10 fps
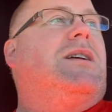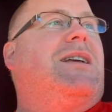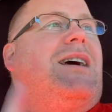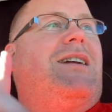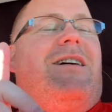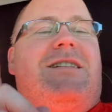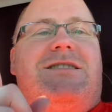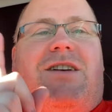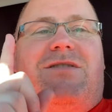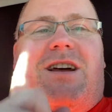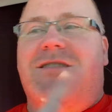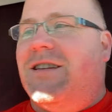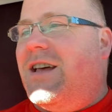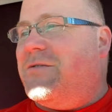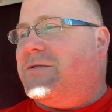got a lot of stuff done
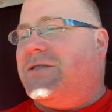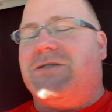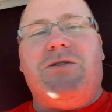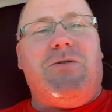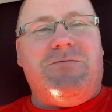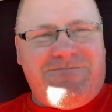today, which is cool.